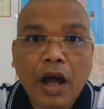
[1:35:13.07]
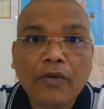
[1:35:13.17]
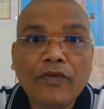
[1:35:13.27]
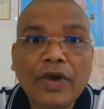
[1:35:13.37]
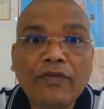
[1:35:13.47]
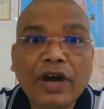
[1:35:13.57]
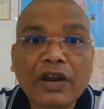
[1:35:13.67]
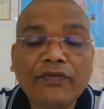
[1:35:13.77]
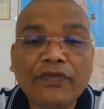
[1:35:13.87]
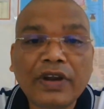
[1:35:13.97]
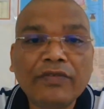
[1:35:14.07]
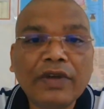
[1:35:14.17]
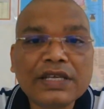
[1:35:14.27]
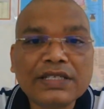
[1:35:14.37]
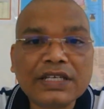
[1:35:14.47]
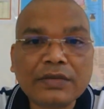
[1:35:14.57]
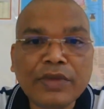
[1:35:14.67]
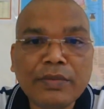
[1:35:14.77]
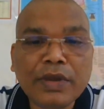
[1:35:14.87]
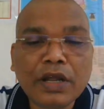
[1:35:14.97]
however frivolous
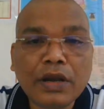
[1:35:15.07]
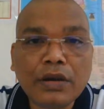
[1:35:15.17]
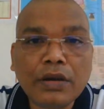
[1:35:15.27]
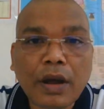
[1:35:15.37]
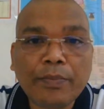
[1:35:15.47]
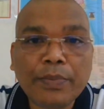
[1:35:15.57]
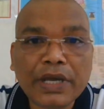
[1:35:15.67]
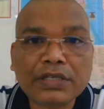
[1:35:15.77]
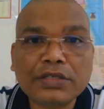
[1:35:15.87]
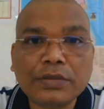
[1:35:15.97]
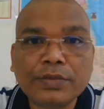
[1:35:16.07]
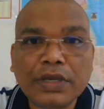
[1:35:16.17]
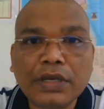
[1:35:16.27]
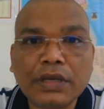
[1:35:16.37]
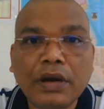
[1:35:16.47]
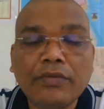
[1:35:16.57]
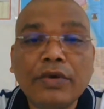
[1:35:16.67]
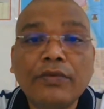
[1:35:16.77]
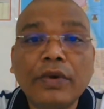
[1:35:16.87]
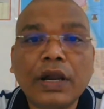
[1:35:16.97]
it may be, appears to be,
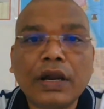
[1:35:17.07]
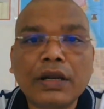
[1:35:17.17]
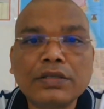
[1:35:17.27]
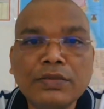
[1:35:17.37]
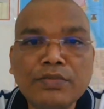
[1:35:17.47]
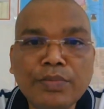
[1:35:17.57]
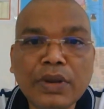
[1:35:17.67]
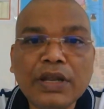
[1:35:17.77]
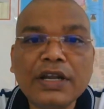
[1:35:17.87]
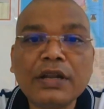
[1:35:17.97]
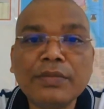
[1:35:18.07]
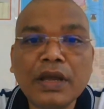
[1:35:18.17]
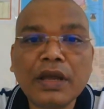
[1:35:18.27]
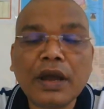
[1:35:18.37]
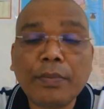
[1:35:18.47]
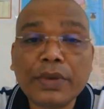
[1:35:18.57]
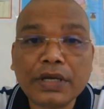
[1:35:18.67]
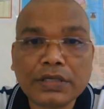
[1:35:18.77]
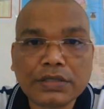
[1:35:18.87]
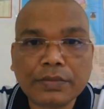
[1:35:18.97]
however simple it may
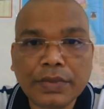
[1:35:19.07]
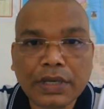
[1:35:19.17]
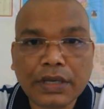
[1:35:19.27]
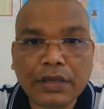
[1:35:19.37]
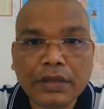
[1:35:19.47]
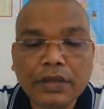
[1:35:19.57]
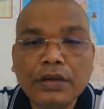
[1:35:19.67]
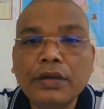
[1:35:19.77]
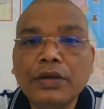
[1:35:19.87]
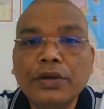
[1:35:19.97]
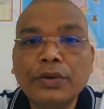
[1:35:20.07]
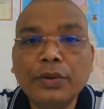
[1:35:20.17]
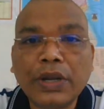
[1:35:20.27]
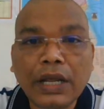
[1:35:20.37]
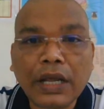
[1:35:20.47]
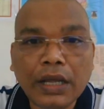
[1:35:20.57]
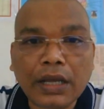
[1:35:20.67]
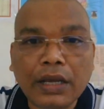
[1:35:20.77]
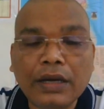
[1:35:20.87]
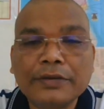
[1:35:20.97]
appears to be, you
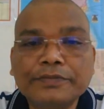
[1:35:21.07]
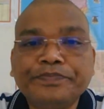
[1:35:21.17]
take